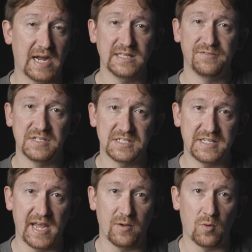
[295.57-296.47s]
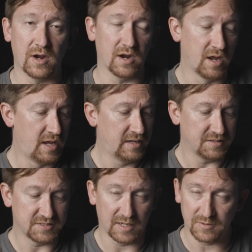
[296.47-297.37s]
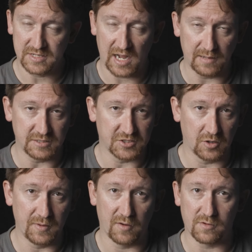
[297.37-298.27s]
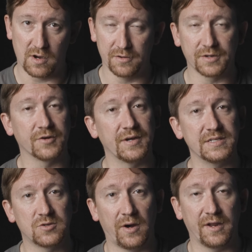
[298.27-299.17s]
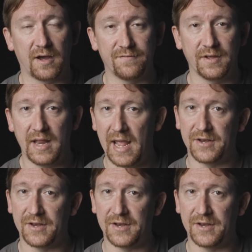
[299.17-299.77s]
I live in a state where summer times it's going to be over 100 degrees quite often,